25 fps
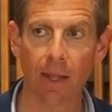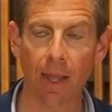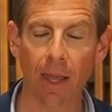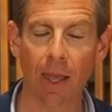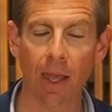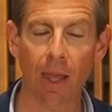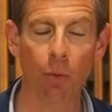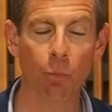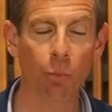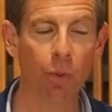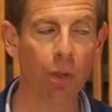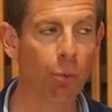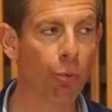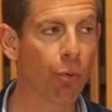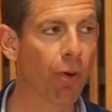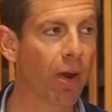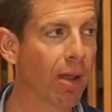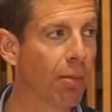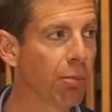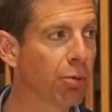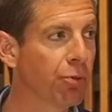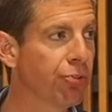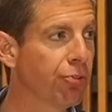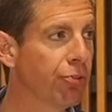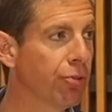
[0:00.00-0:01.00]
And we were
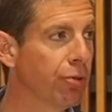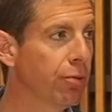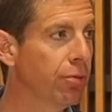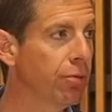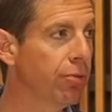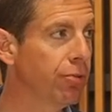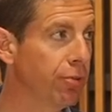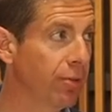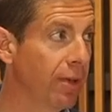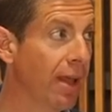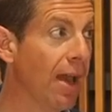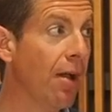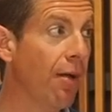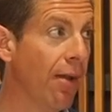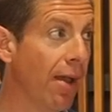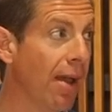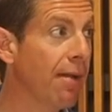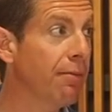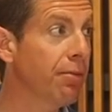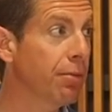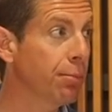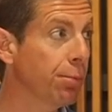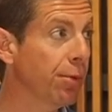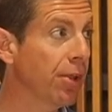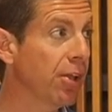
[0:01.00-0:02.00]
able to, to now
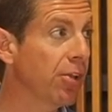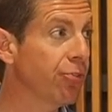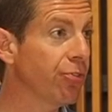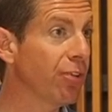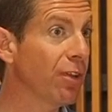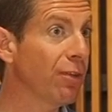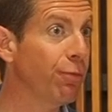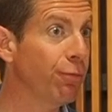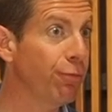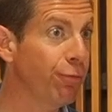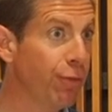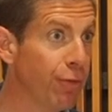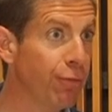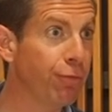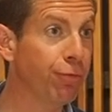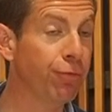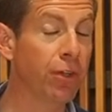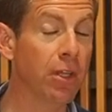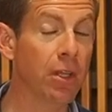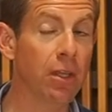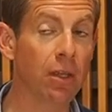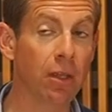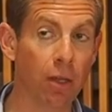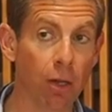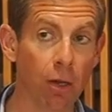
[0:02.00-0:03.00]
have in place a
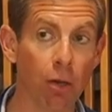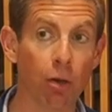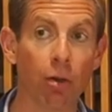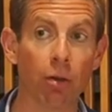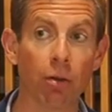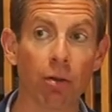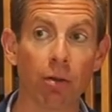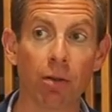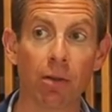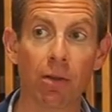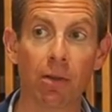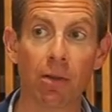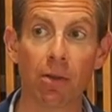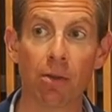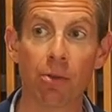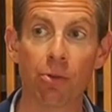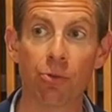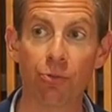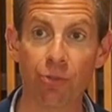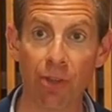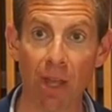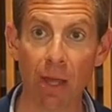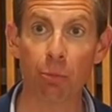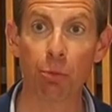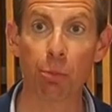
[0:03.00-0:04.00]
50-year
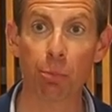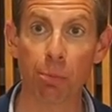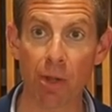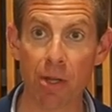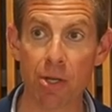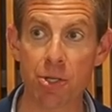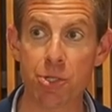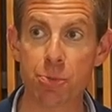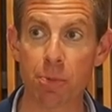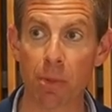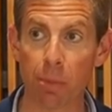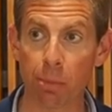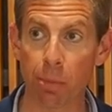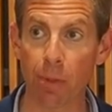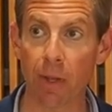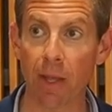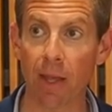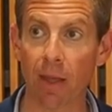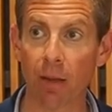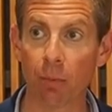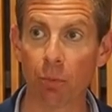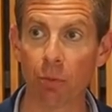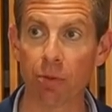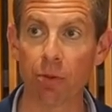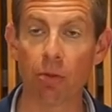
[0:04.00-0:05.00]
Sand replenishment
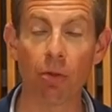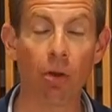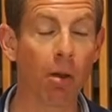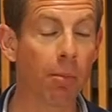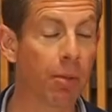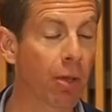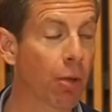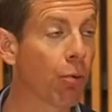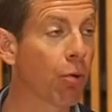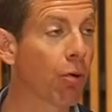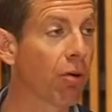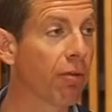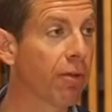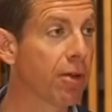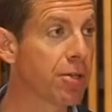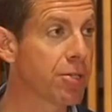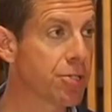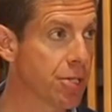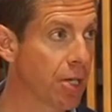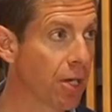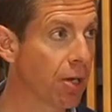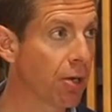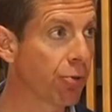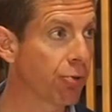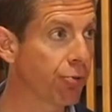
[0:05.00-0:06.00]
plan with the Army Corps of
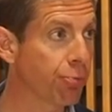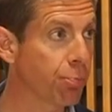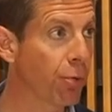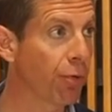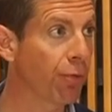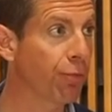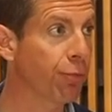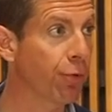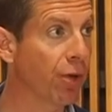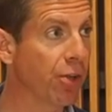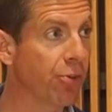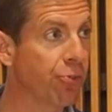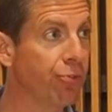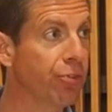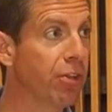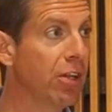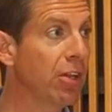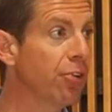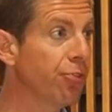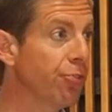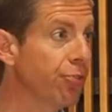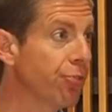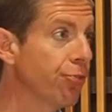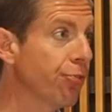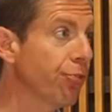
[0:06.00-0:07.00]
Engineers, both for
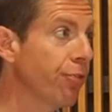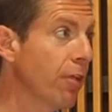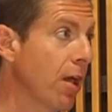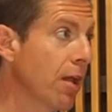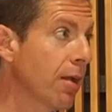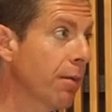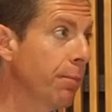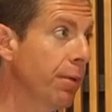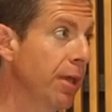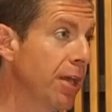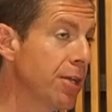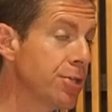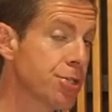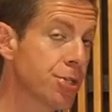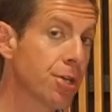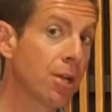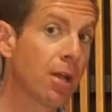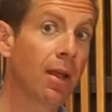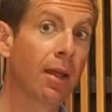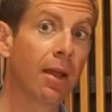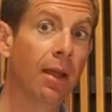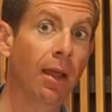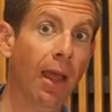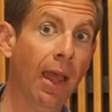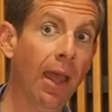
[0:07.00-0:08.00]
Encinitas and Solana Beach
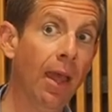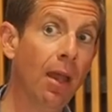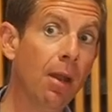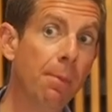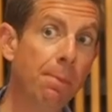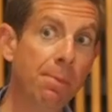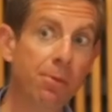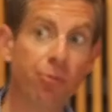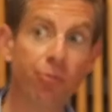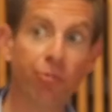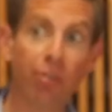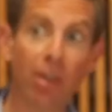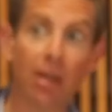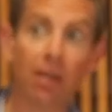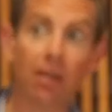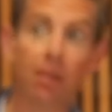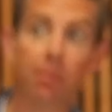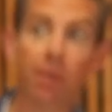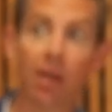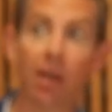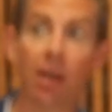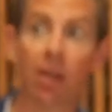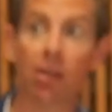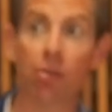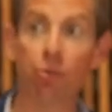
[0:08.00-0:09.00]
and up in San
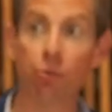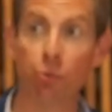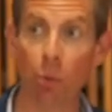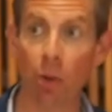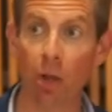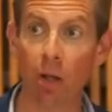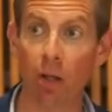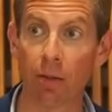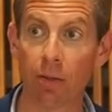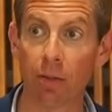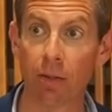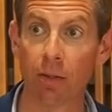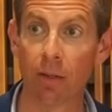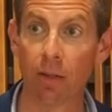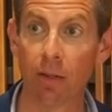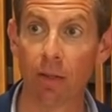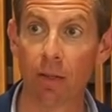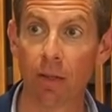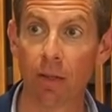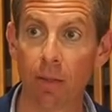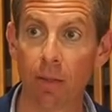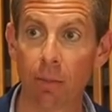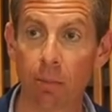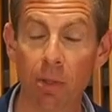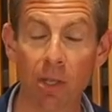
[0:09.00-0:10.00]
Clemente as well.
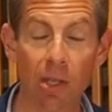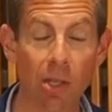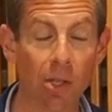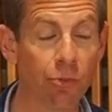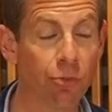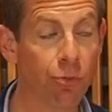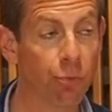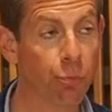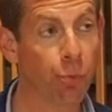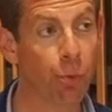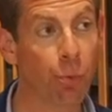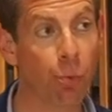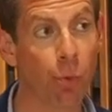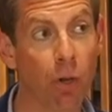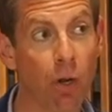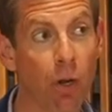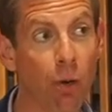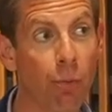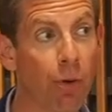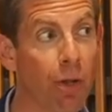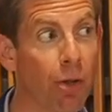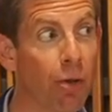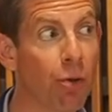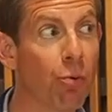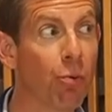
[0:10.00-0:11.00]
Because if we want
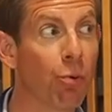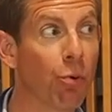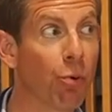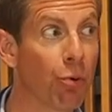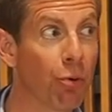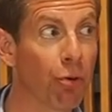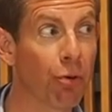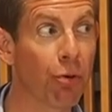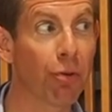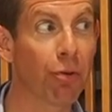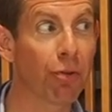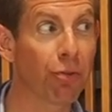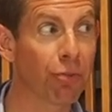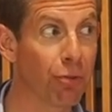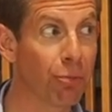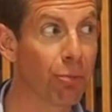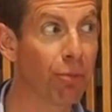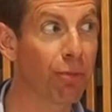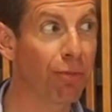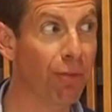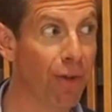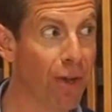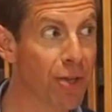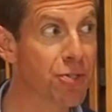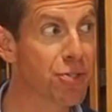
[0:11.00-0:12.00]
our rail corridor to
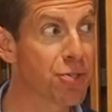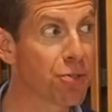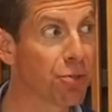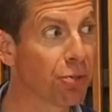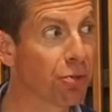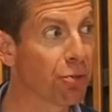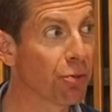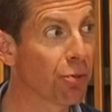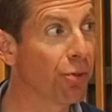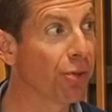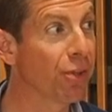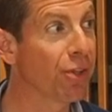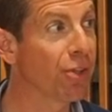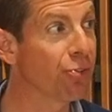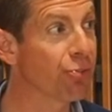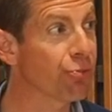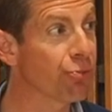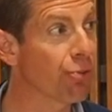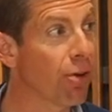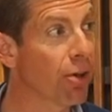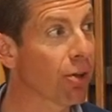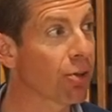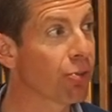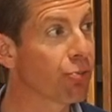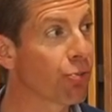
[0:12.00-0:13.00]
be functional, you're only as
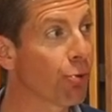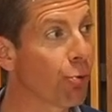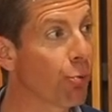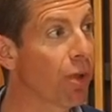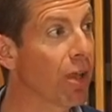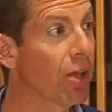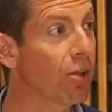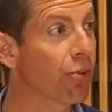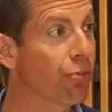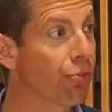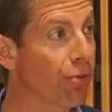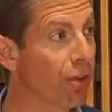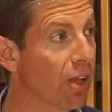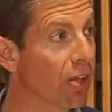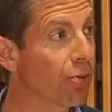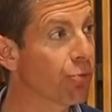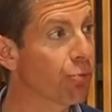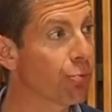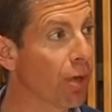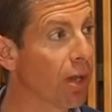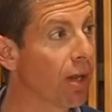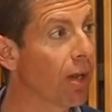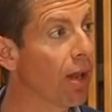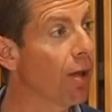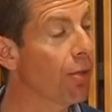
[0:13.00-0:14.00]
strong as your weakest links.
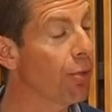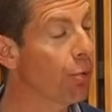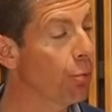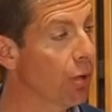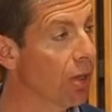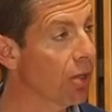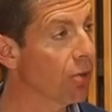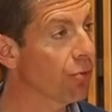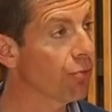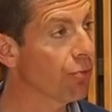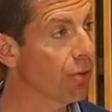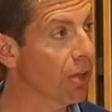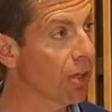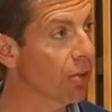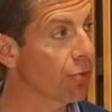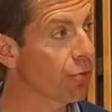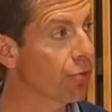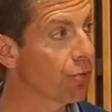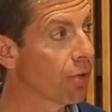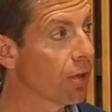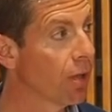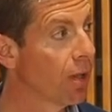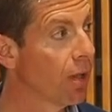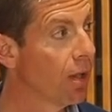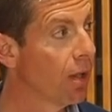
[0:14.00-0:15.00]
Right now, the weakest
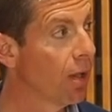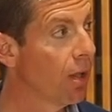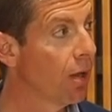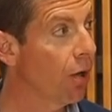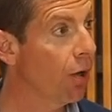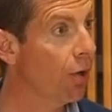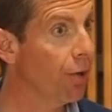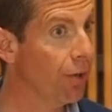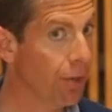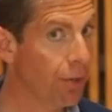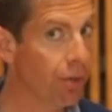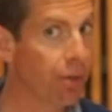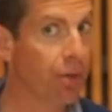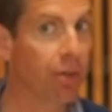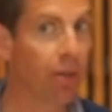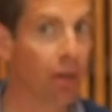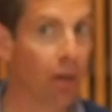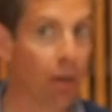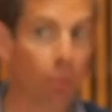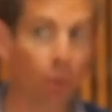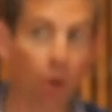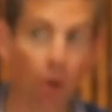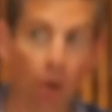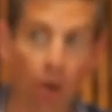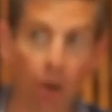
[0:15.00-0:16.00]
links are here in
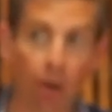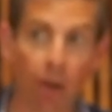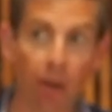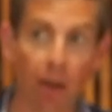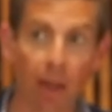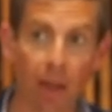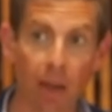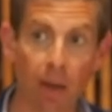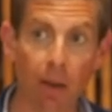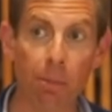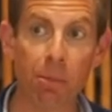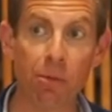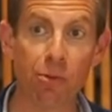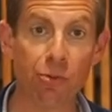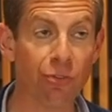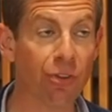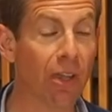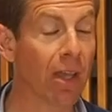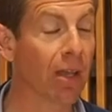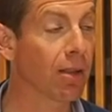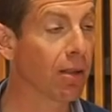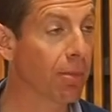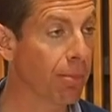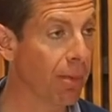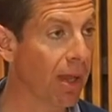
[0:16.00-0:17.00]
Del Mar and up in
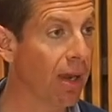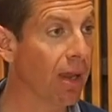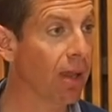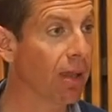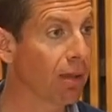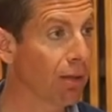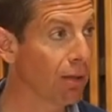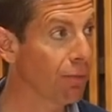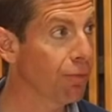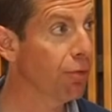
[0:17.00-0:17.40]
San Clemente.